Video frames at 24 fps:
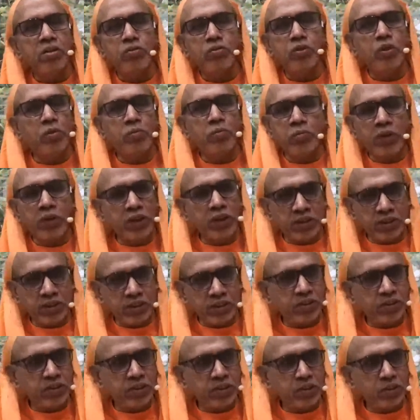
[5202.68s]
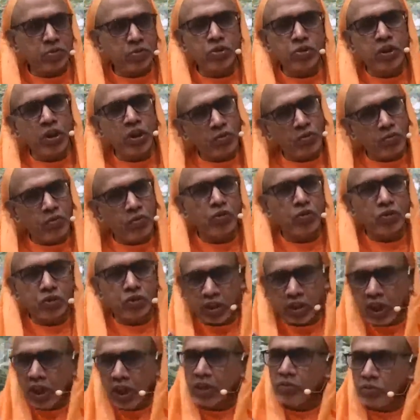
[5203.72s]
If you apply this to cell
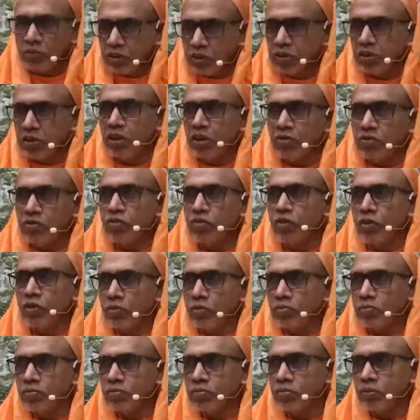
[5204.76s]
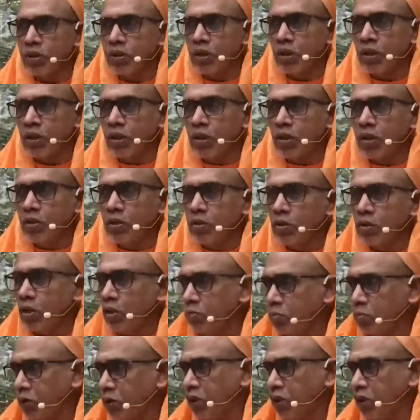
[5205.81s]
phone, start with cell phone. You